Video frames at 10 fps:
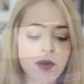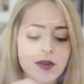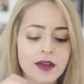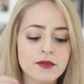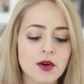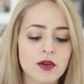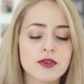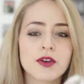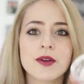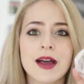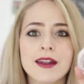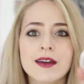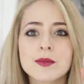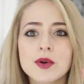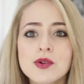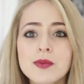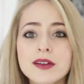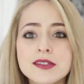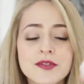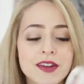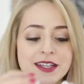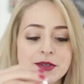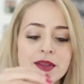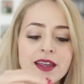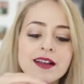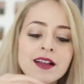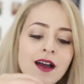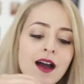pot I've got through and I'm almost finished with it.